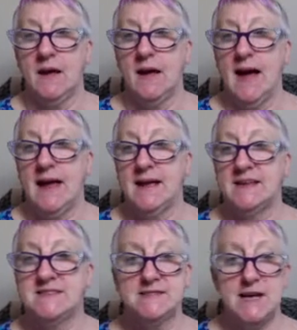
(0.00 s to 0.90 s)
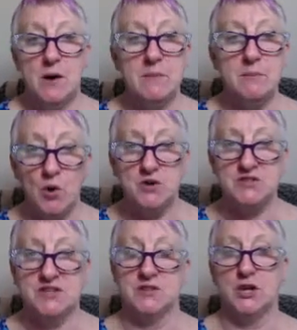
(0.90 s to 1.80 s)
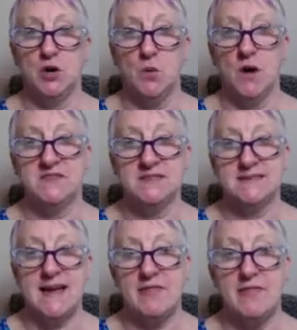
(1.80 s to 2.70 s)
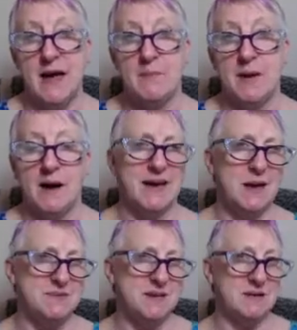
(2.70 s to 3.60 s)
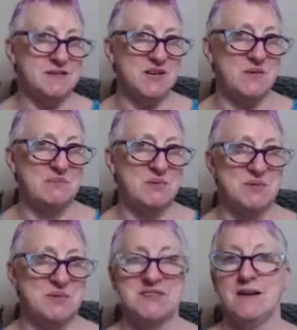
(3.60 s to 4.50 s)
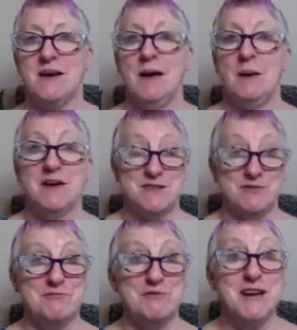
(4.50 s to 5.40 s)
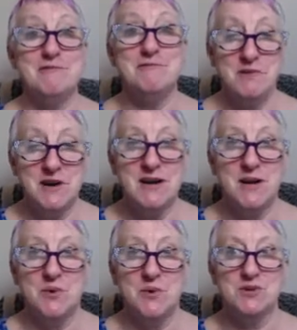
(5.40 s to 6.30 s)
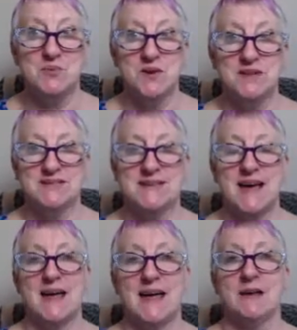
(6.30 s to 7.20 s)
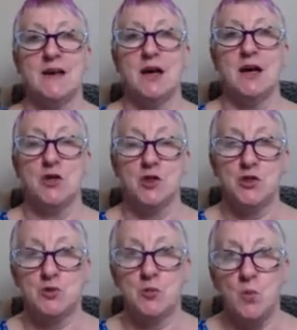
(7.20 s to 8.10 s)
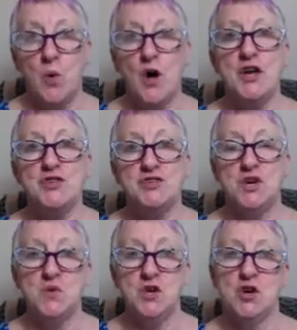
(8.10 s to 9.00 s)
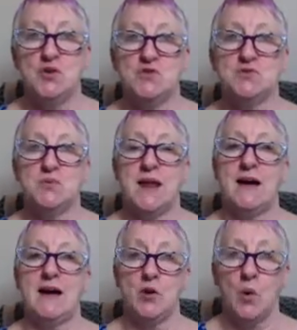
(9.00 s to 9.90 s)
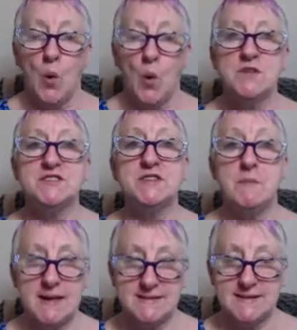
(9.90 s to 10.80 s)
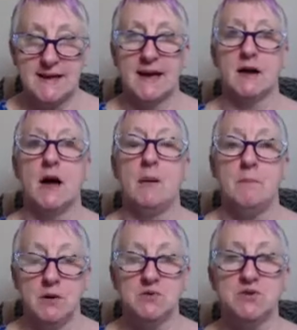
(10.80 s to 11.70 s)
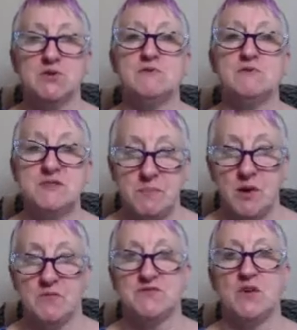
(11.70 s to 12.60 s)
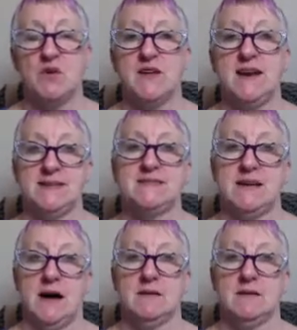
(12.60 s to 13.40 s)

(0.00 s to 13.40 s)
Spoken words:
And it is so important that you understand that bit. I keep saying it's so important because I really, really want you to understand that the words you use will have an automatic emotional response on the listener.